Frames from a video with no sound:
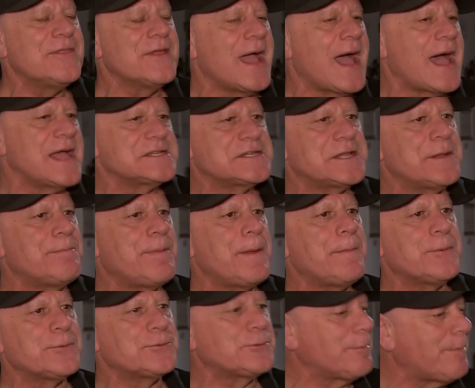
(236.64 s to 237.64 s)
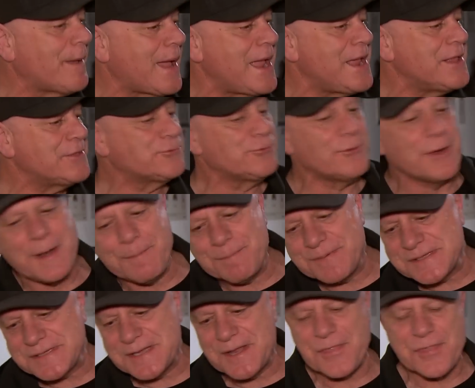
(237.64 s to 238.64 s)
They're asking people to pay
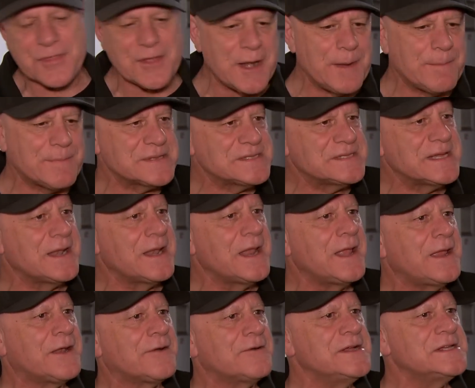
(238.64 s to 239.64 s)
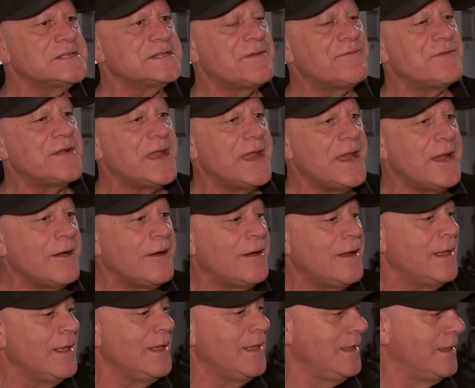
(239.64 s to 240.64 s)
20%, 30% increase every
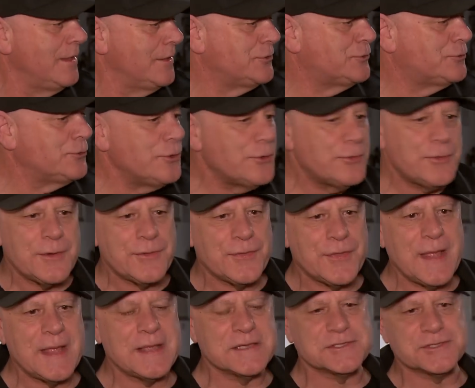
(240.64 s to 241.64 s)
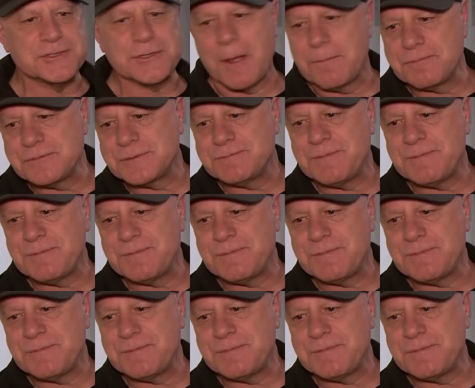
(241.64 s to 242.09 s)
year. Do the thing, stop